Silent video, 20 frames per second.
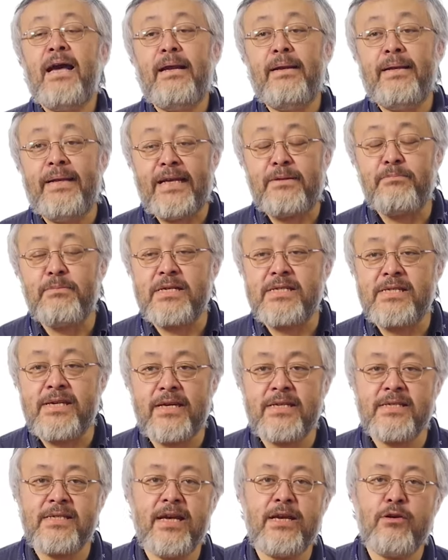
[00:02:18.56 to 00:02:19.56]
Let me
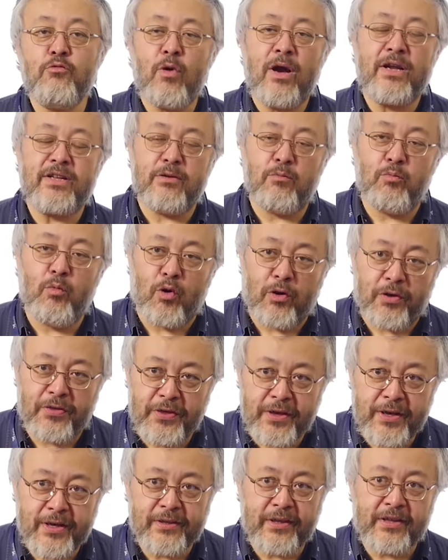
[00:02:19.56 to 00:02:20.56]
say one more
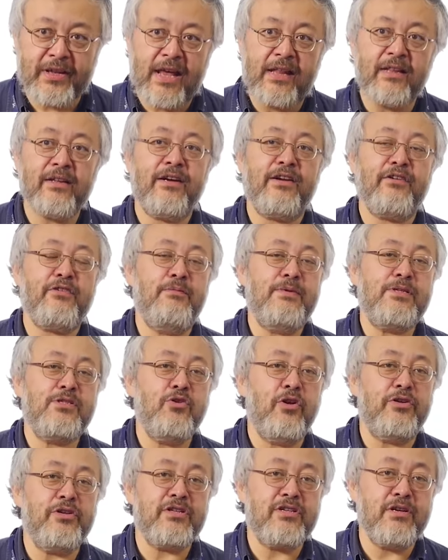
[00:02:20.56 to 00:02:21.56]
thing, that algorithm is
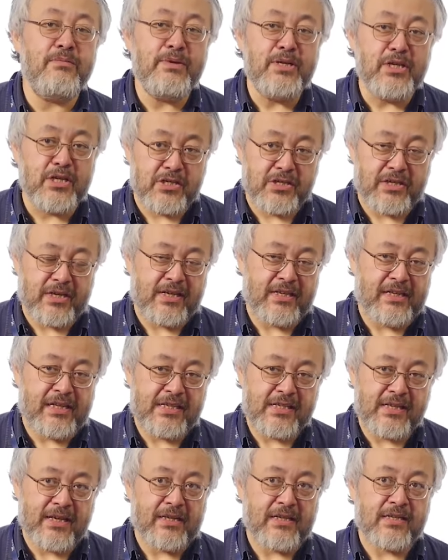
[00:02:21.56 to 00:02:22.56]
non-deterministic in a
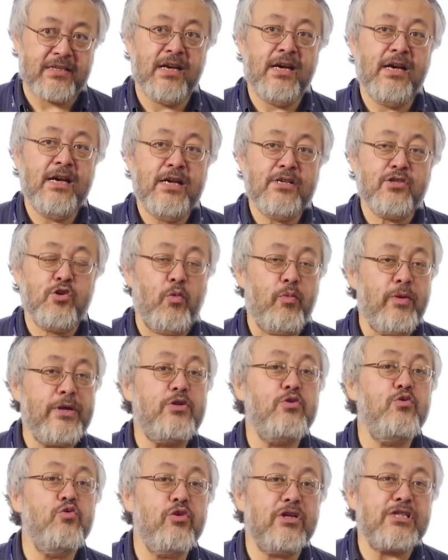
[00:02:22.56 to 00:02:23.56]
sense. So we
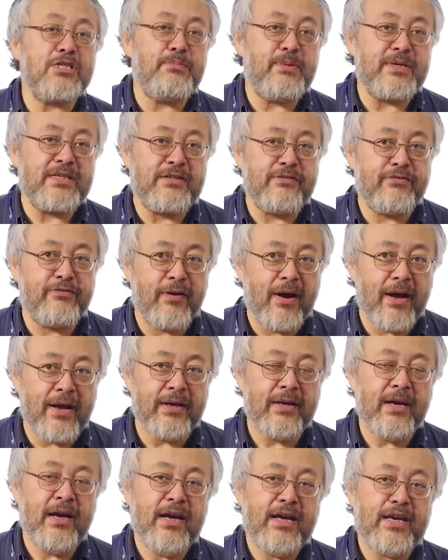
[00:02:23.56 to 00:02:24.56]
do not
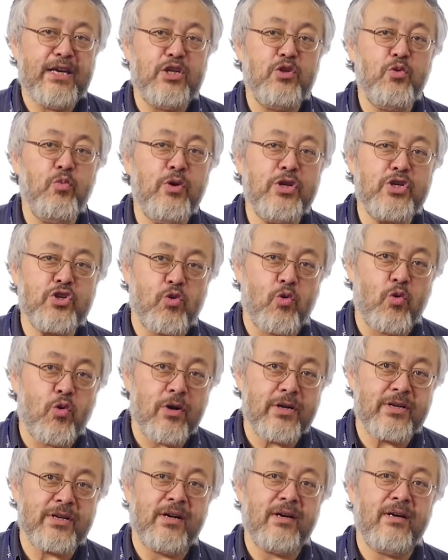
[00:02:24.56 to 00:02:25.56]
specify in which
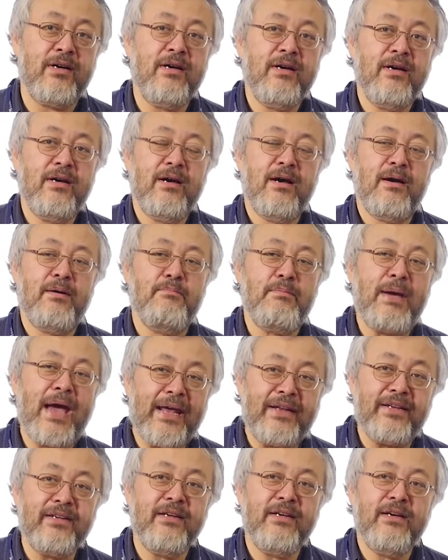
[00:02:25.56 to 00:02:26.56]
order
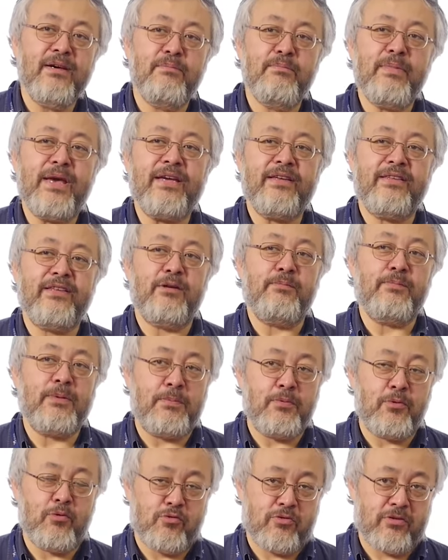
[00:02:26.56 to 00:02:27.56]
men make their
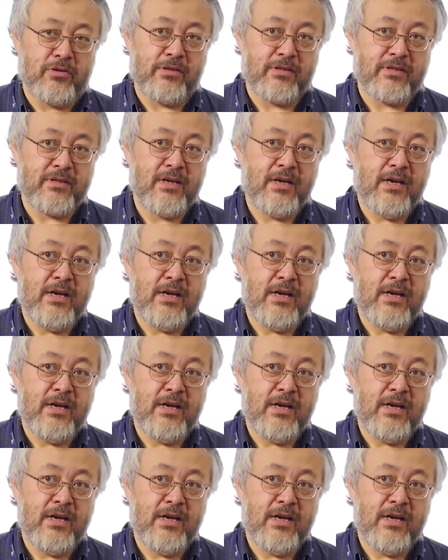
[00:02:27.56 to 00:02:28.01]
proposals.